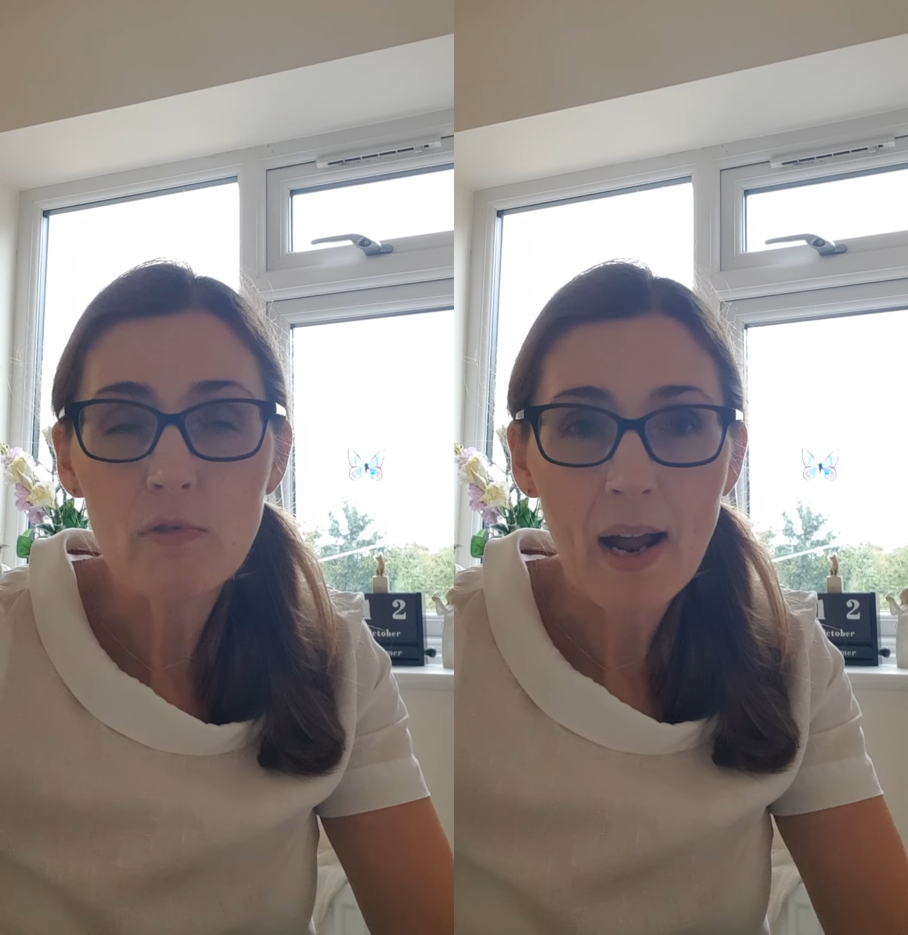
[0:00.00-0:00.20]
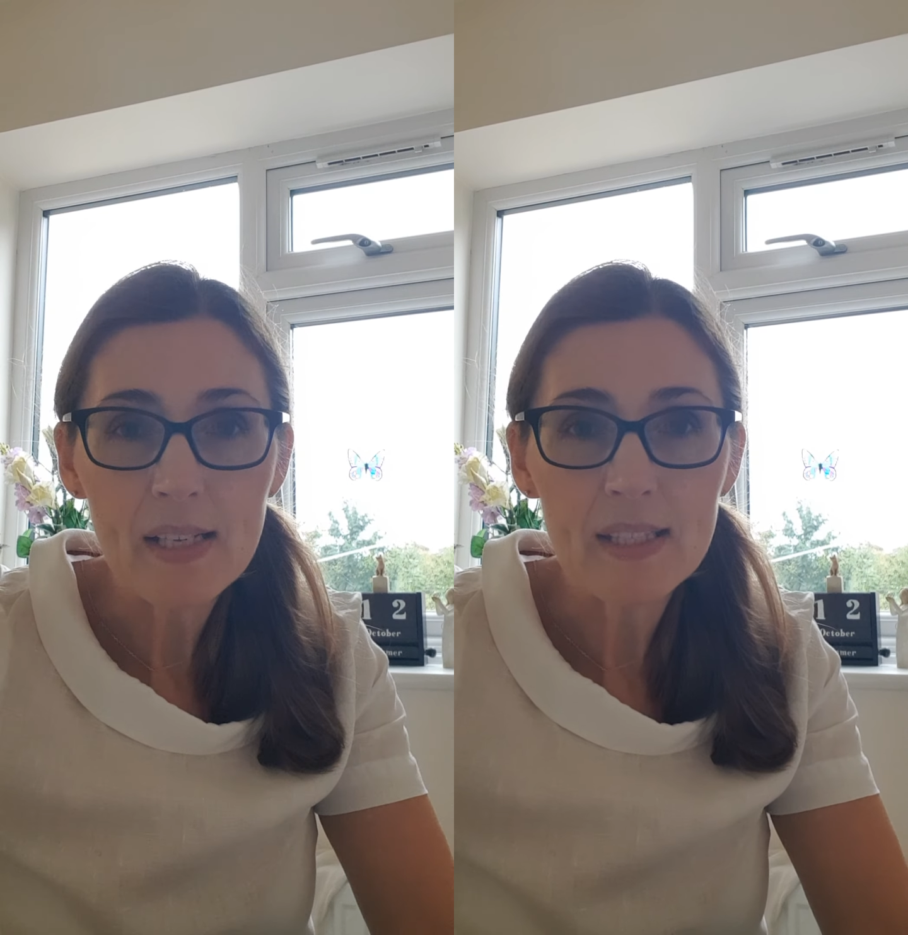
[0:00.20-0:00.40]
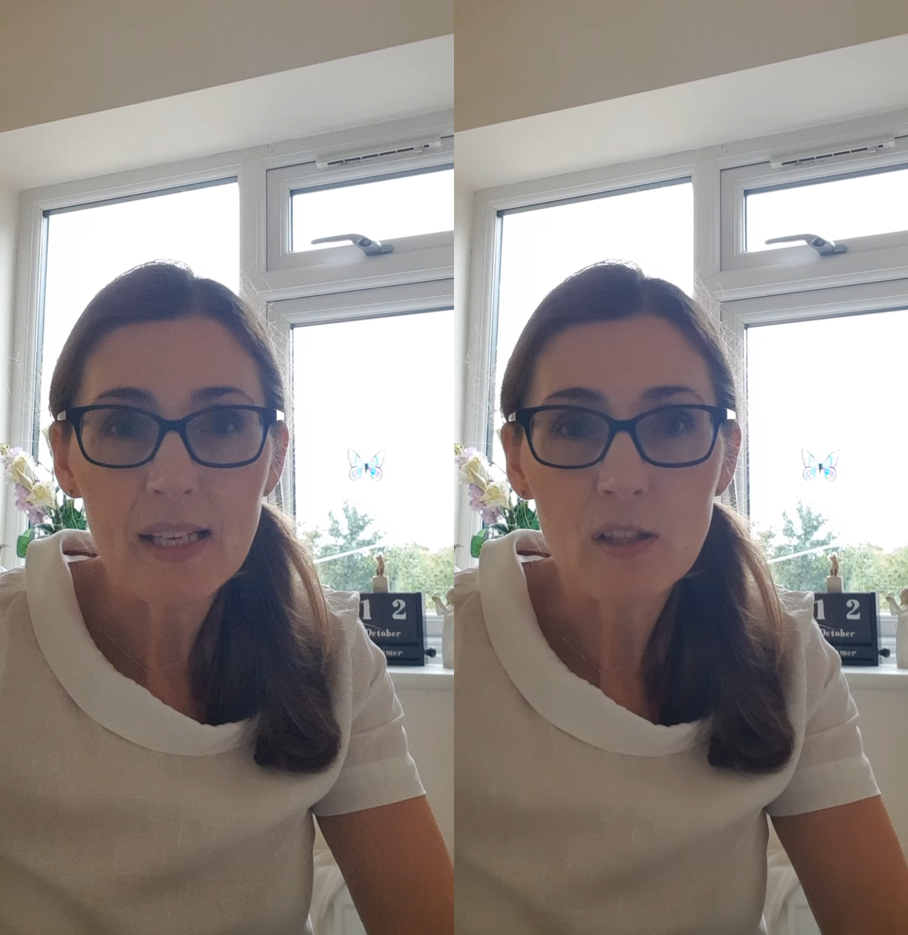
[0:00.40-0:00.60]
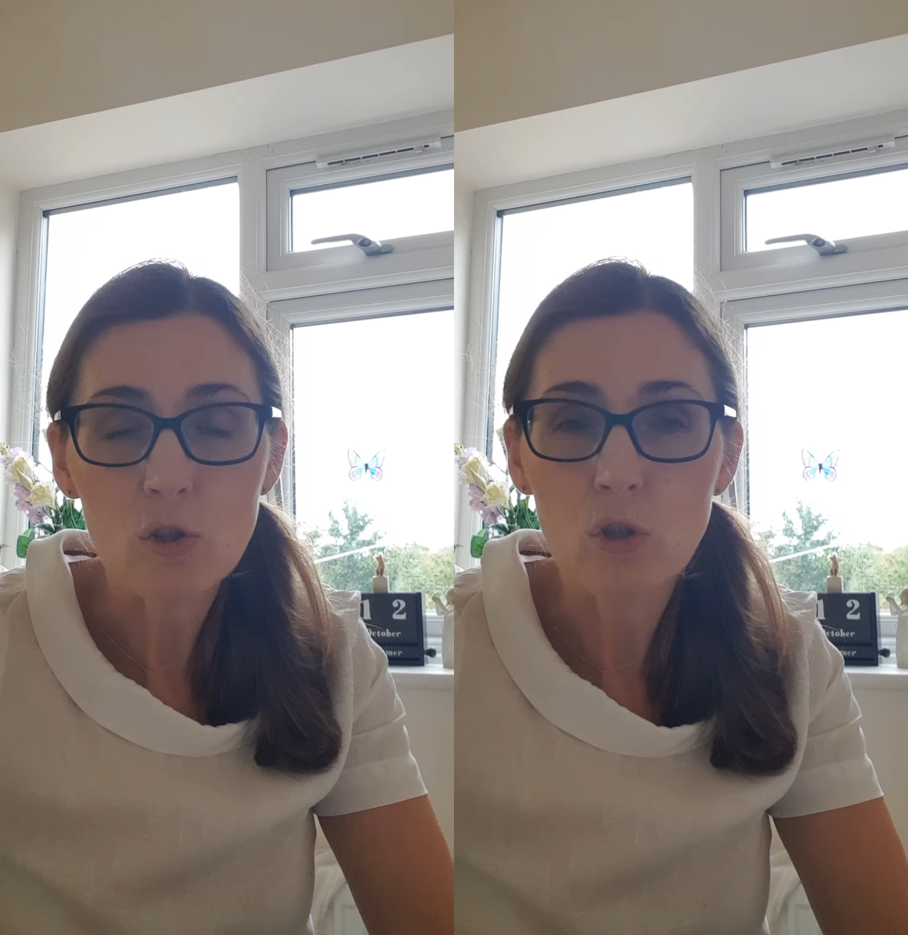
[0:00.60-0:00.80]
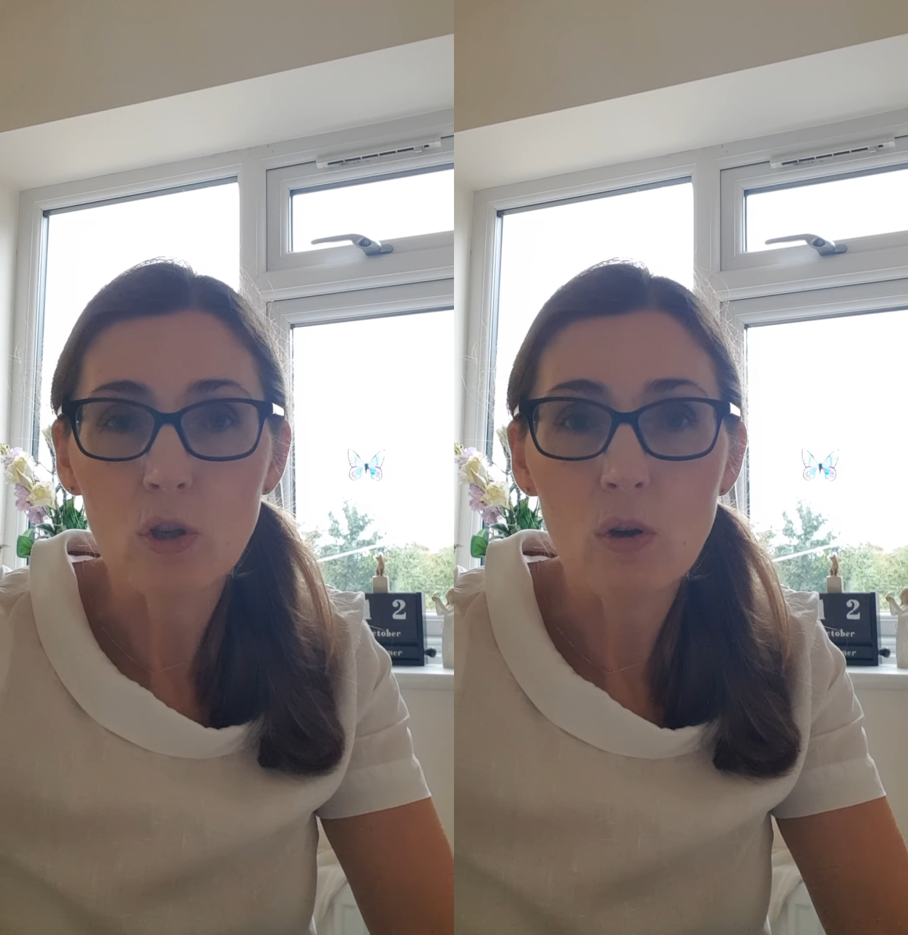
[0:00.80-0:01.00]
writing
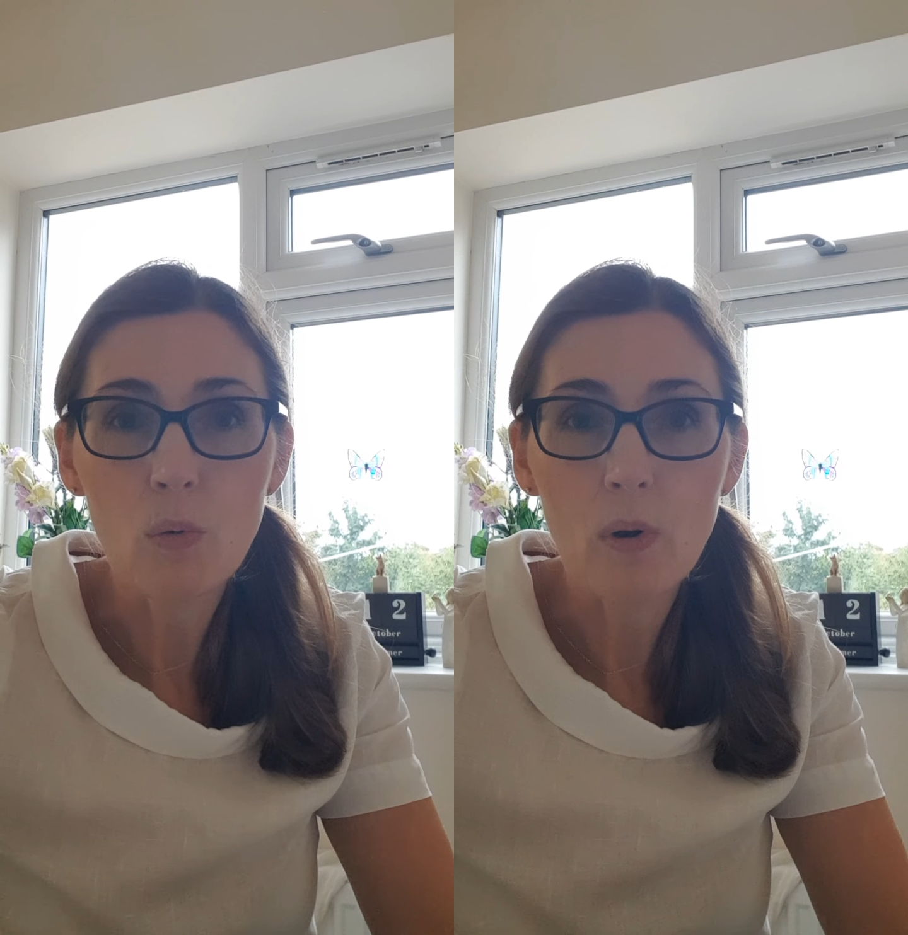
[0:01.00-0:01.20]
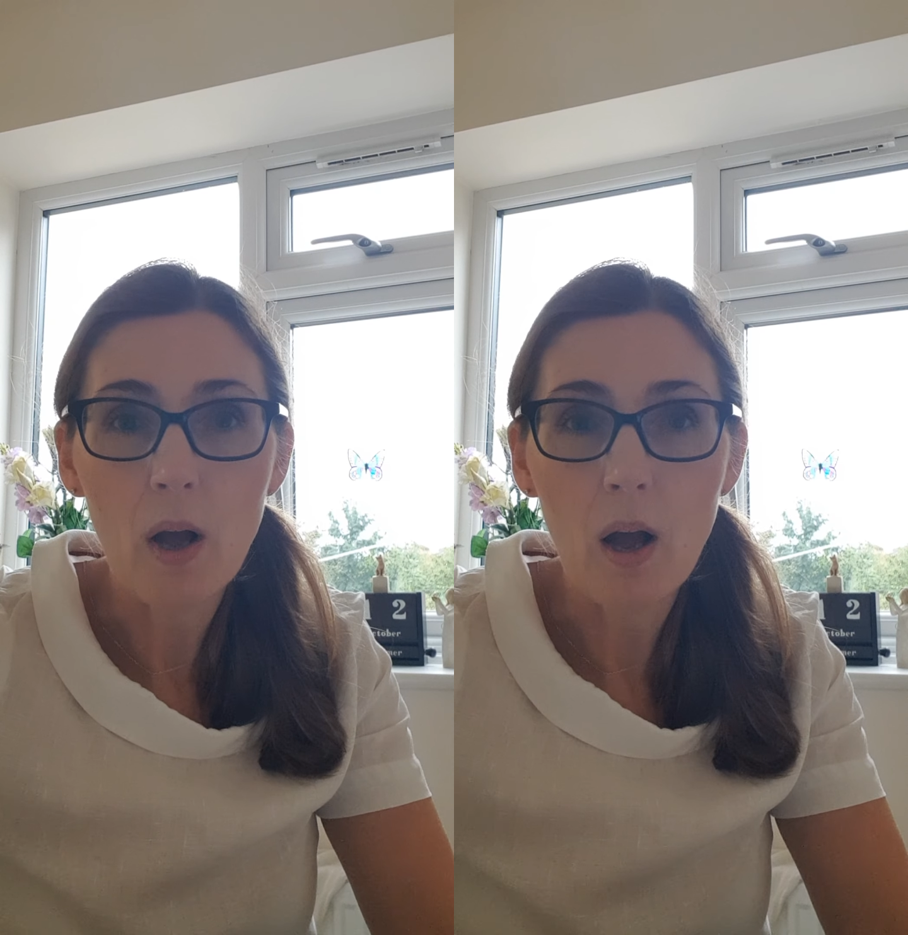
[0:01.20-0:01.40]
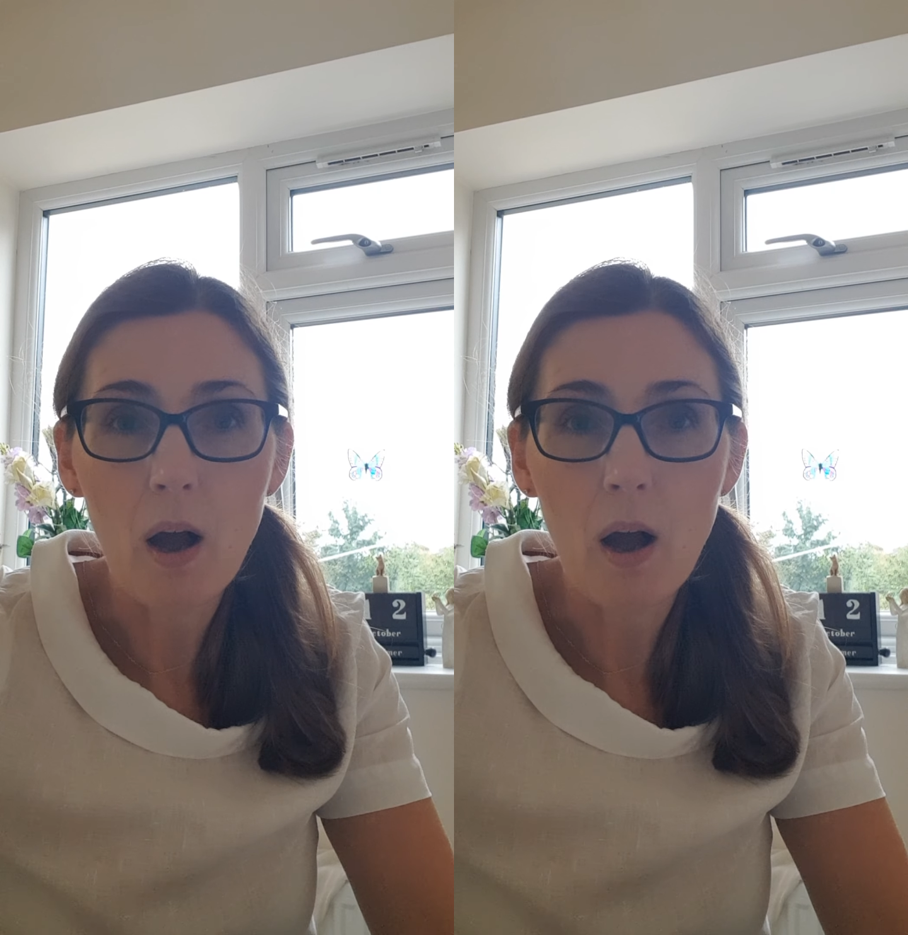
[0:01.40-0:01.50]
to